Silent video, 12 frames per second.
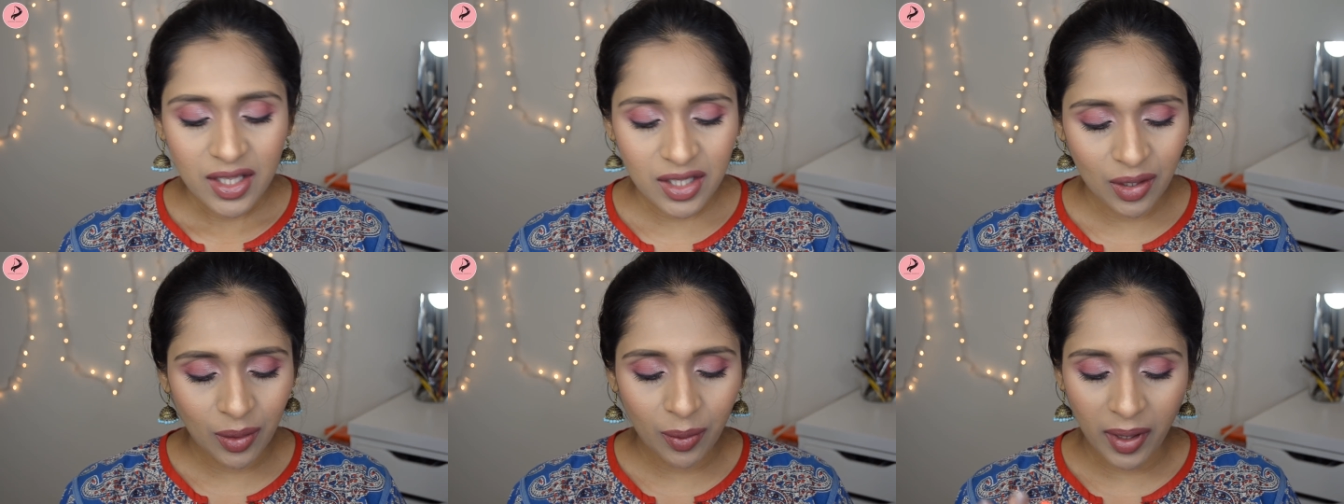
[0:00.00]

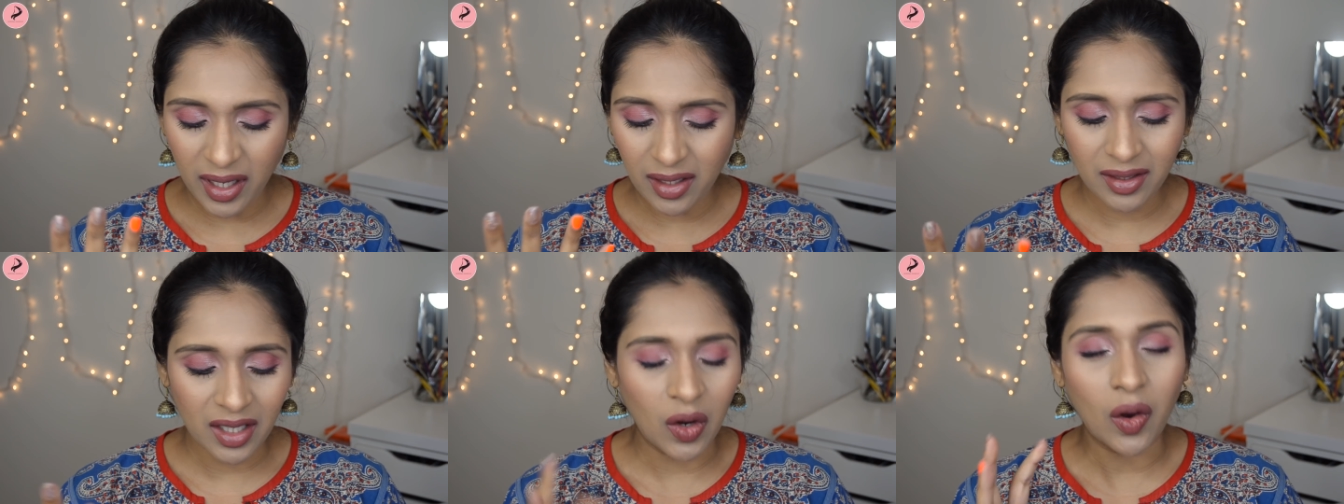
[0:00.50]
So,
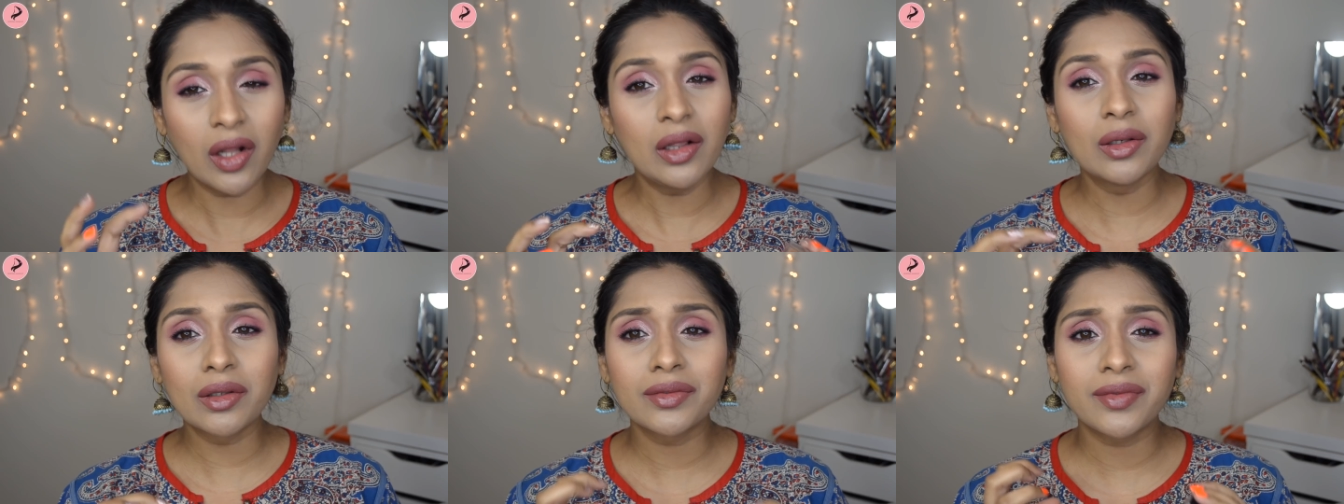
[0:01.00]
and they all
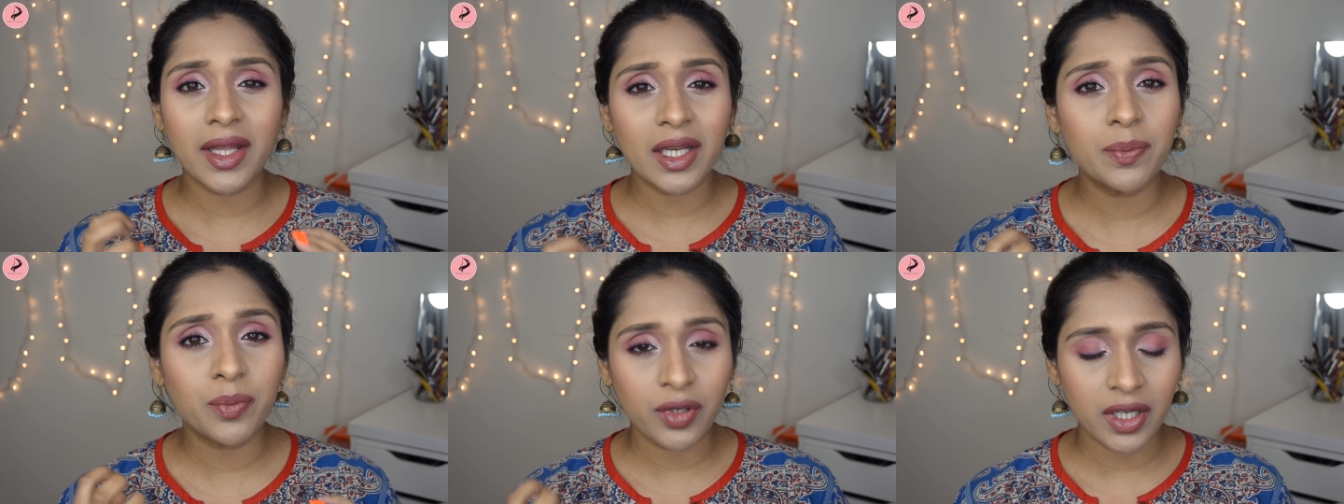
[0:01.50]
look
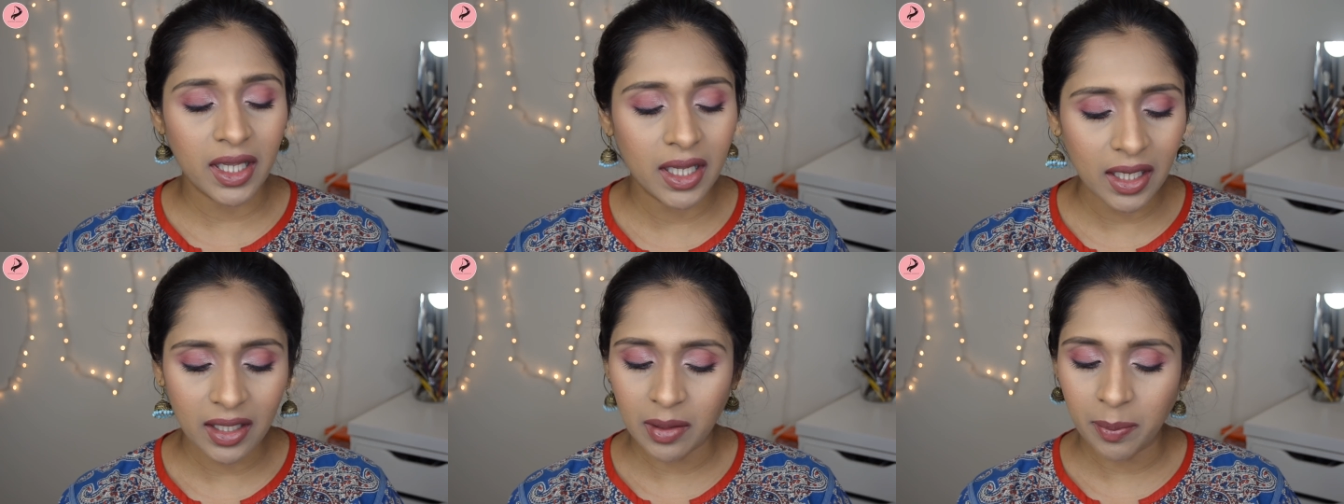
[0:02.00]
very
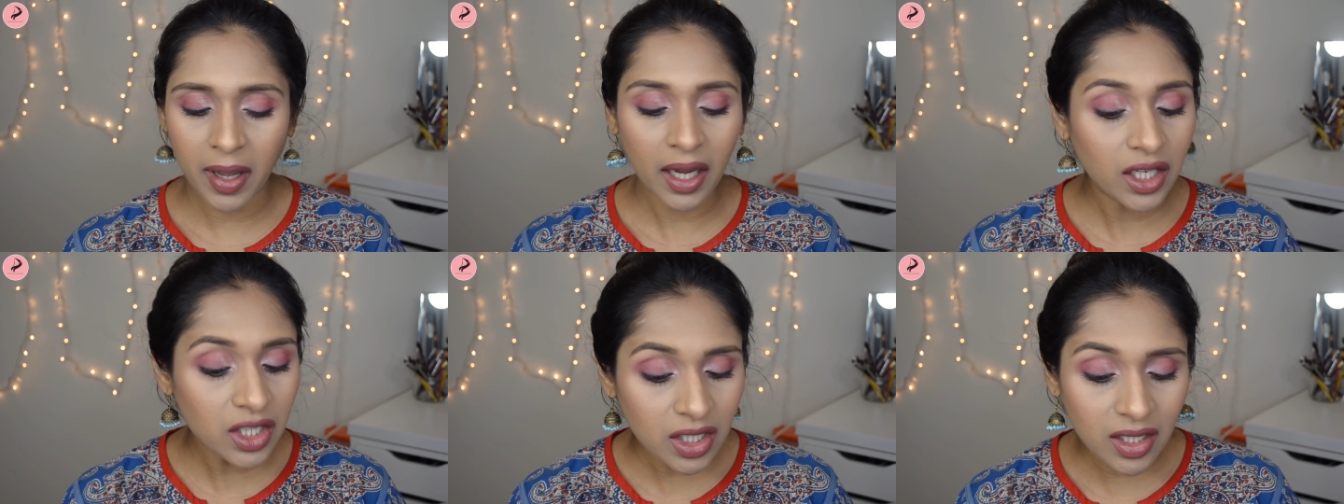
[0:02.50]
pretty, and the
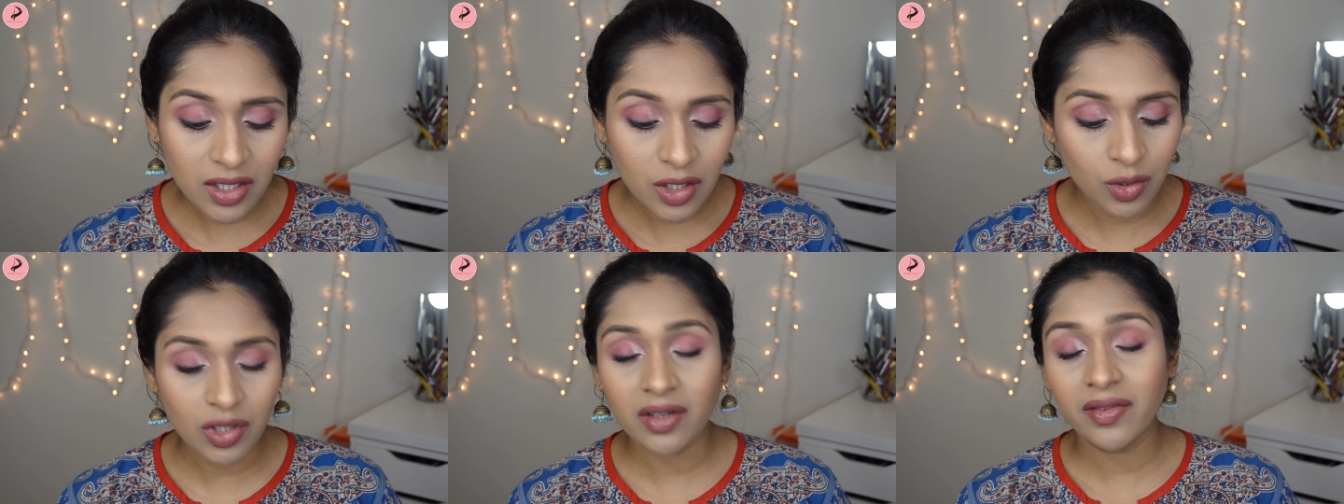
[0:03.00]
packaging is
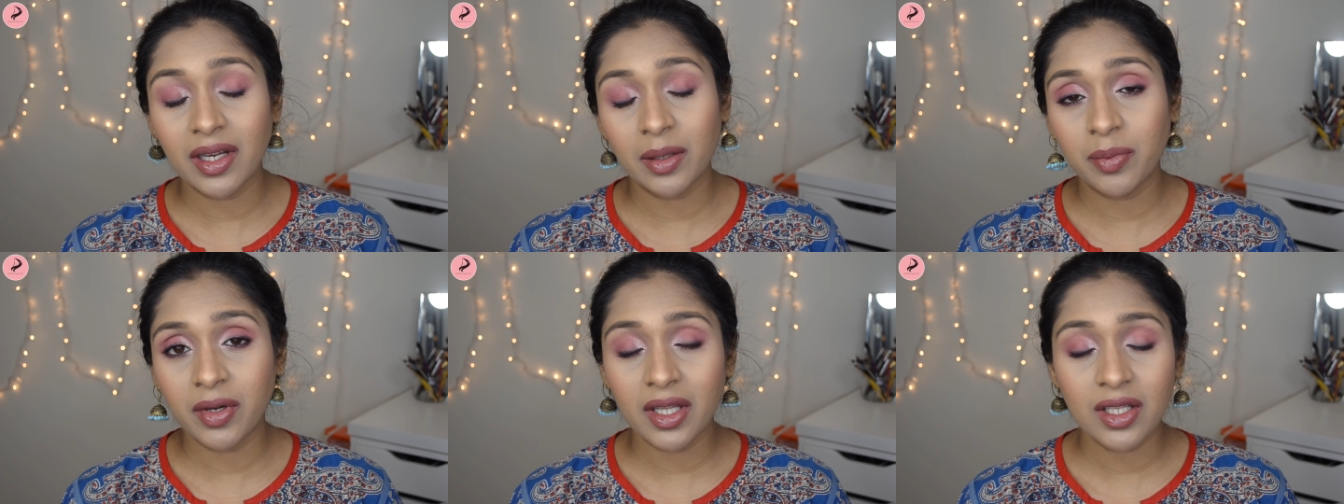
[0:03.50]
usually very
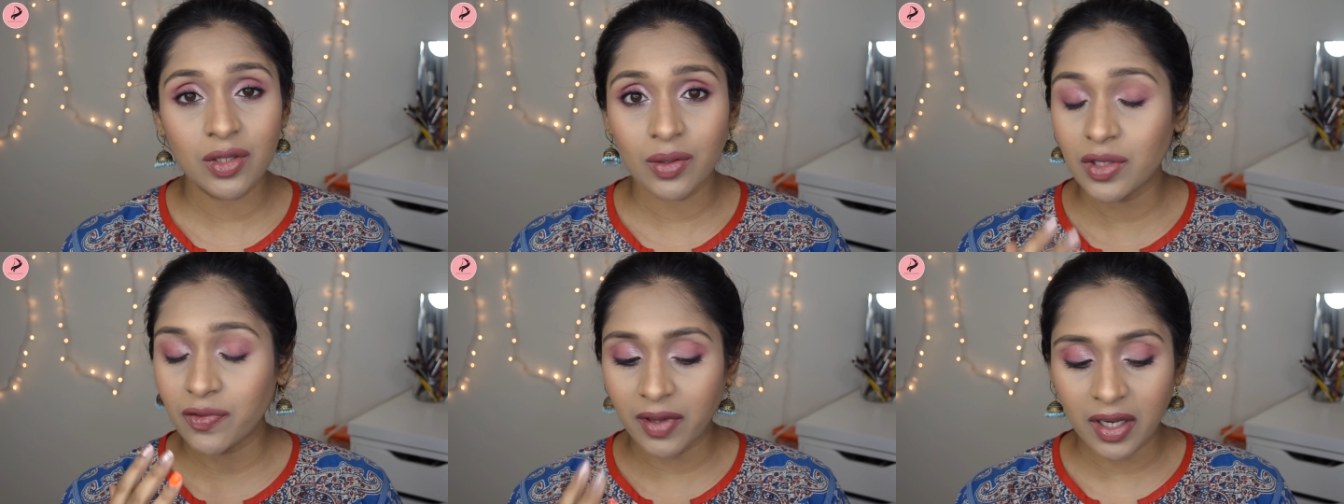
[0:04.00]
pretty, so
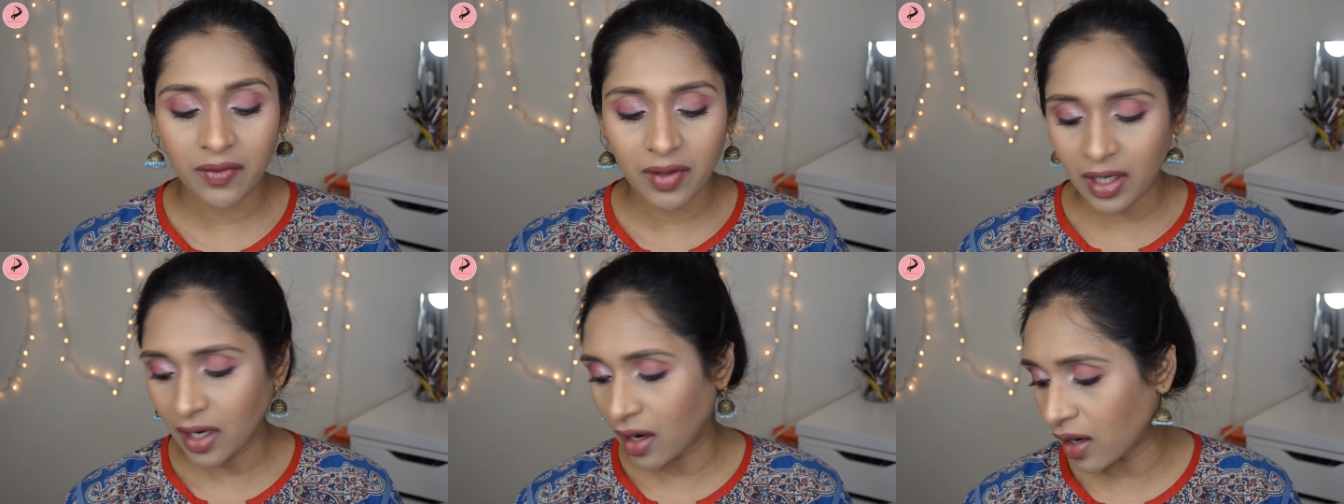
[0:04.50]
it's
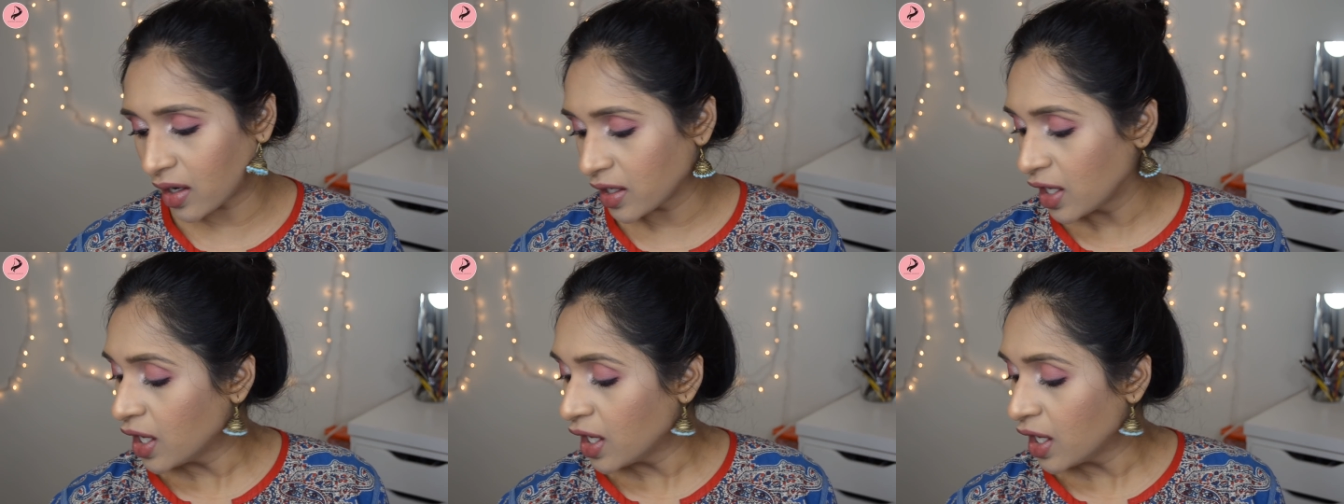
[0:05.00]
very hard.